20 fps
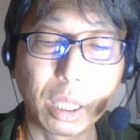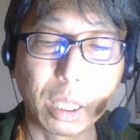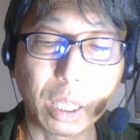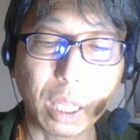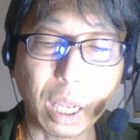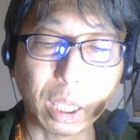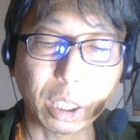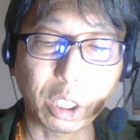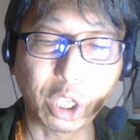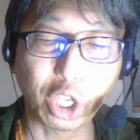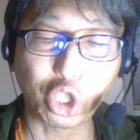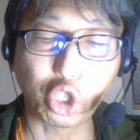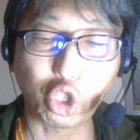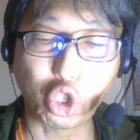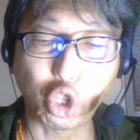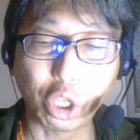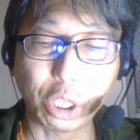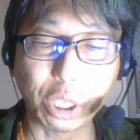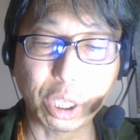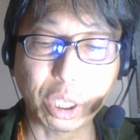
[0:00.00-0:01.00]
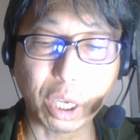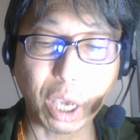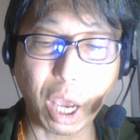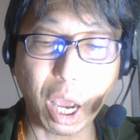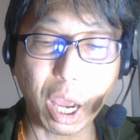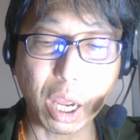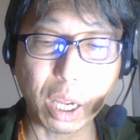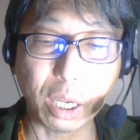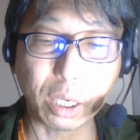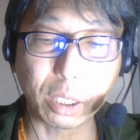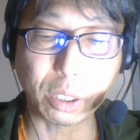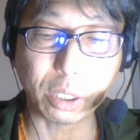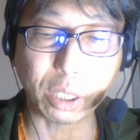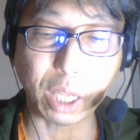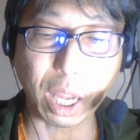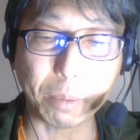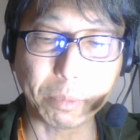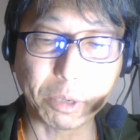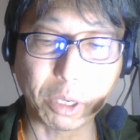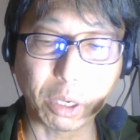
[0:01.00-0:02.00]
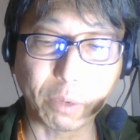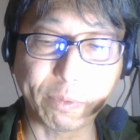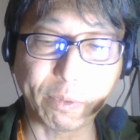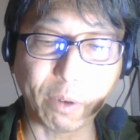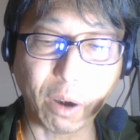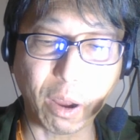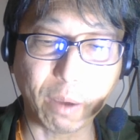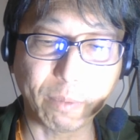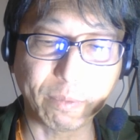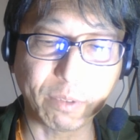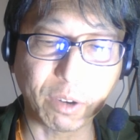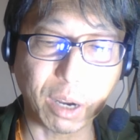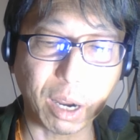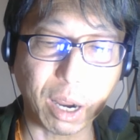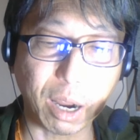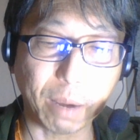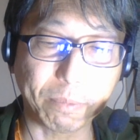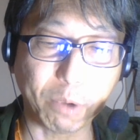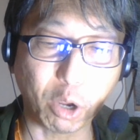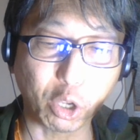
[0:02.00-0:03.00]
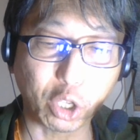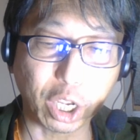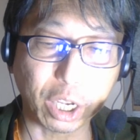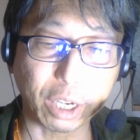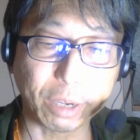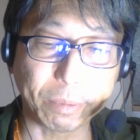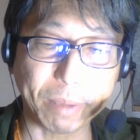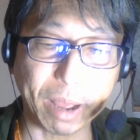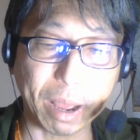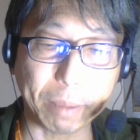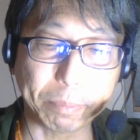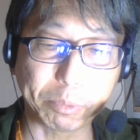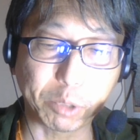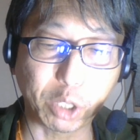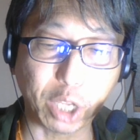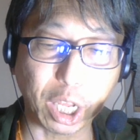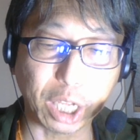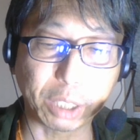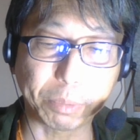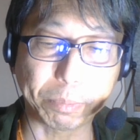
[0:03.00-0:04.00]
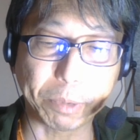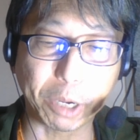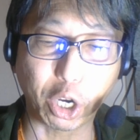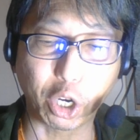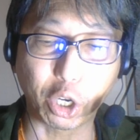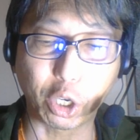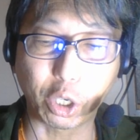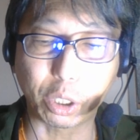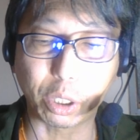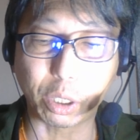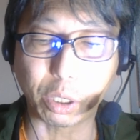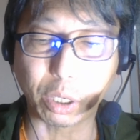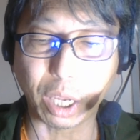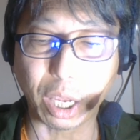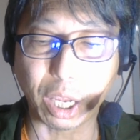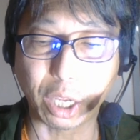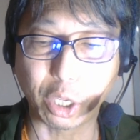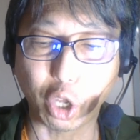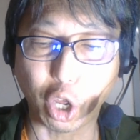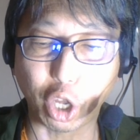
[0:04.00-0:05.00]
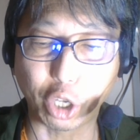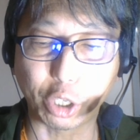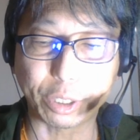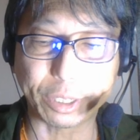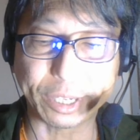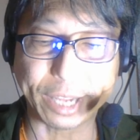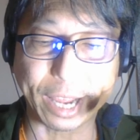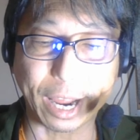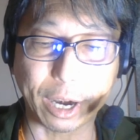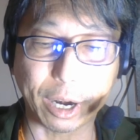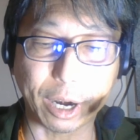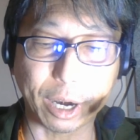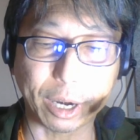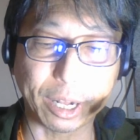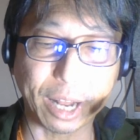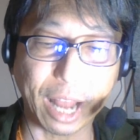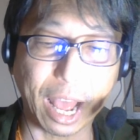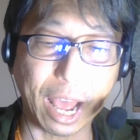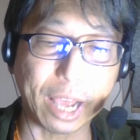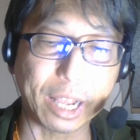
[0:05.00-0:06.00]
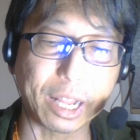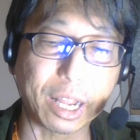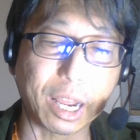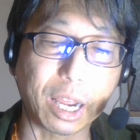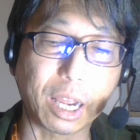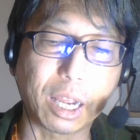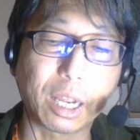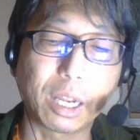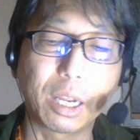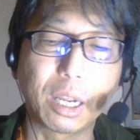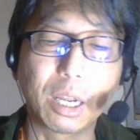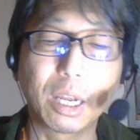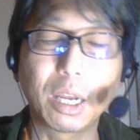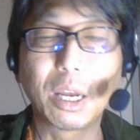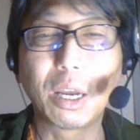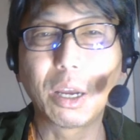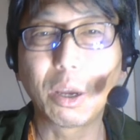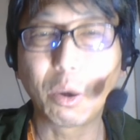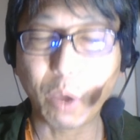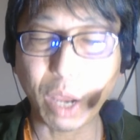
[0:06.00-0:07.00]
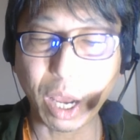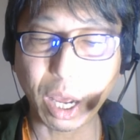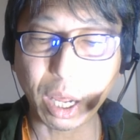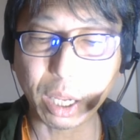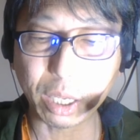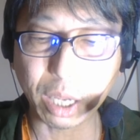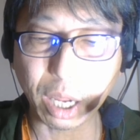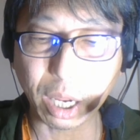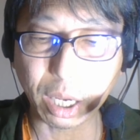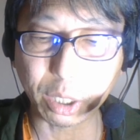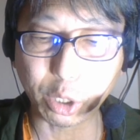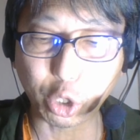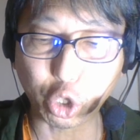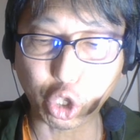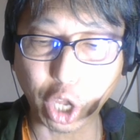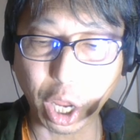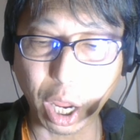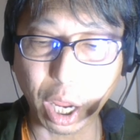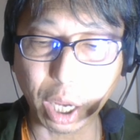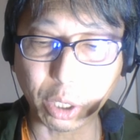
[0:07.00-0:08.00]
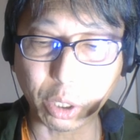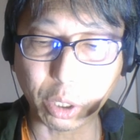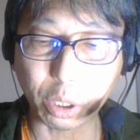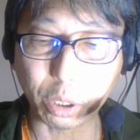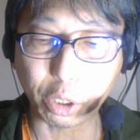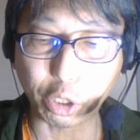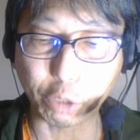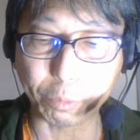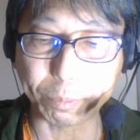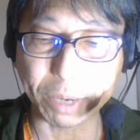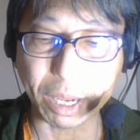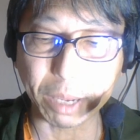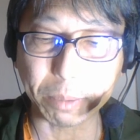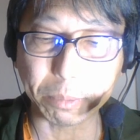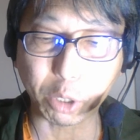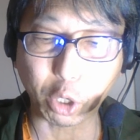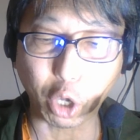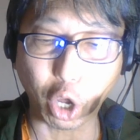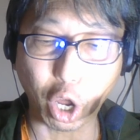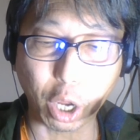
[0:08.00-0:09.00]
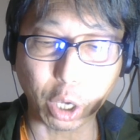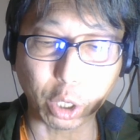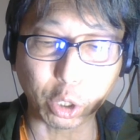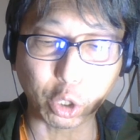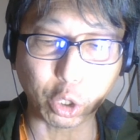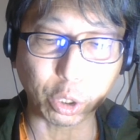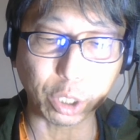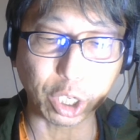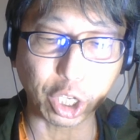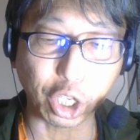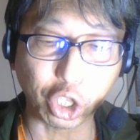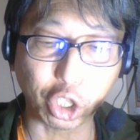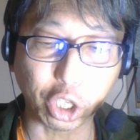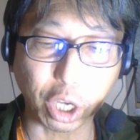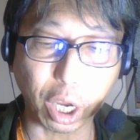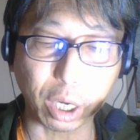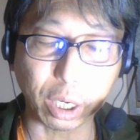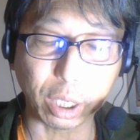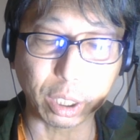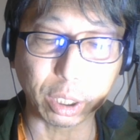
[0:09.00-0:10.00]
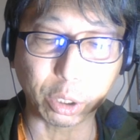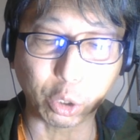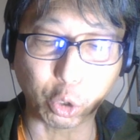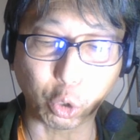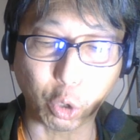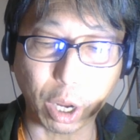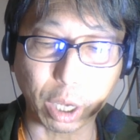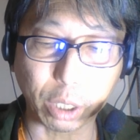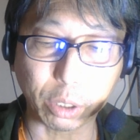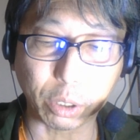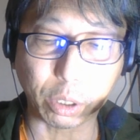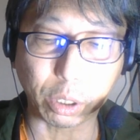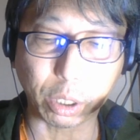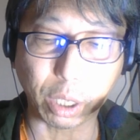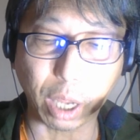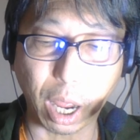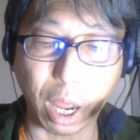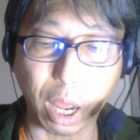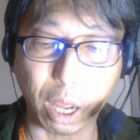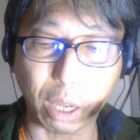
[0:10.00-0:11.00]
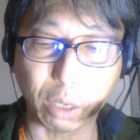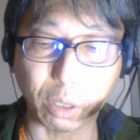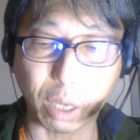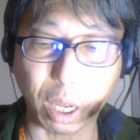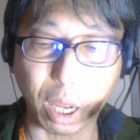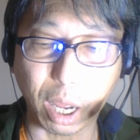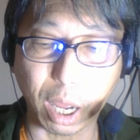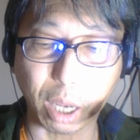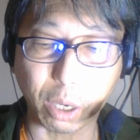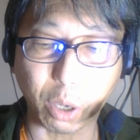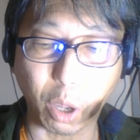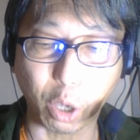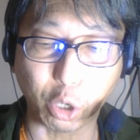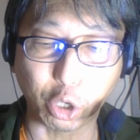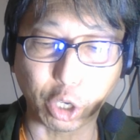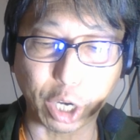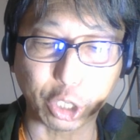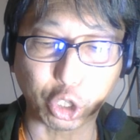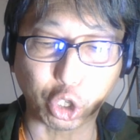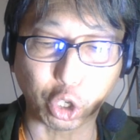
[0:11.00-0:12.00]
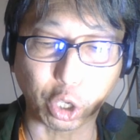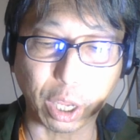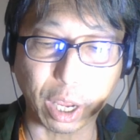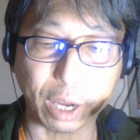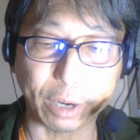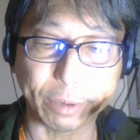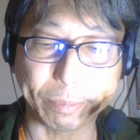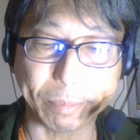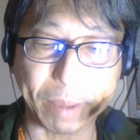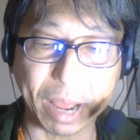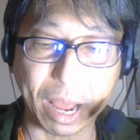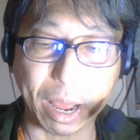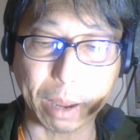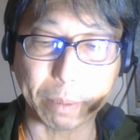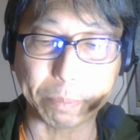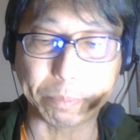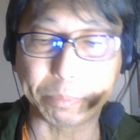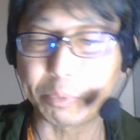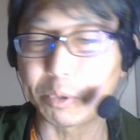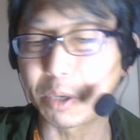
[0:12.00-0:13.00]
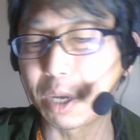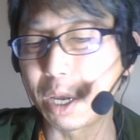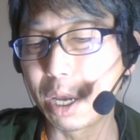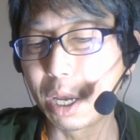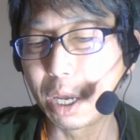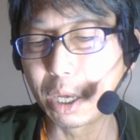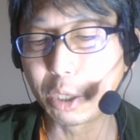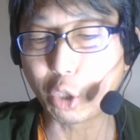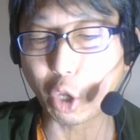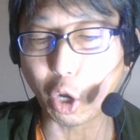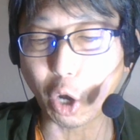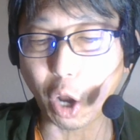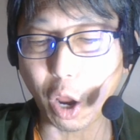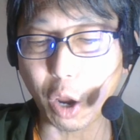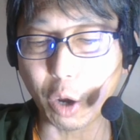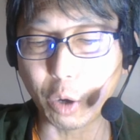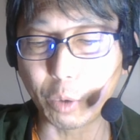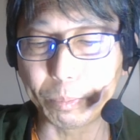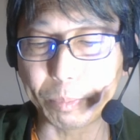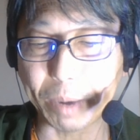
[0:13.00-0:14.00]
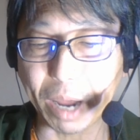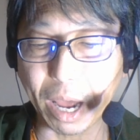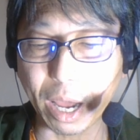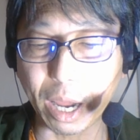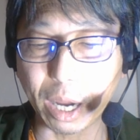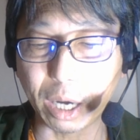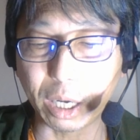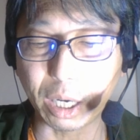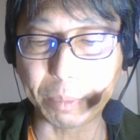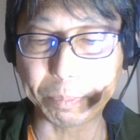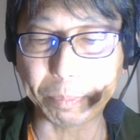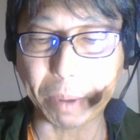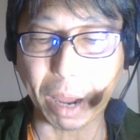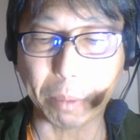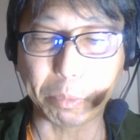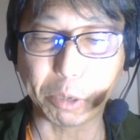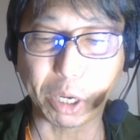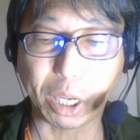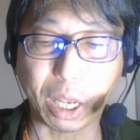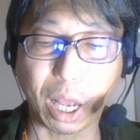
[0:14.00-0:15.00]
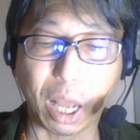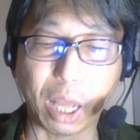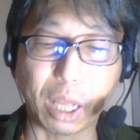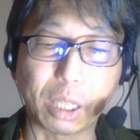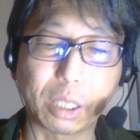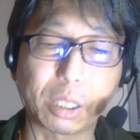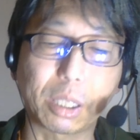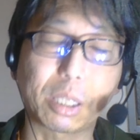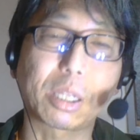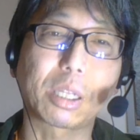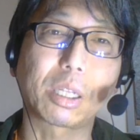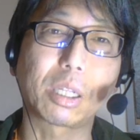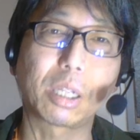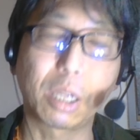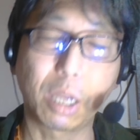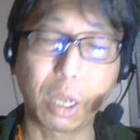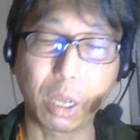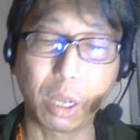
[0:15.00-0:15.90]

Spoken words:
The decision stemmed from a voting map dispute in North Carolina, where the state Supreme Court initially struck down a congressional map drawn by Republicans,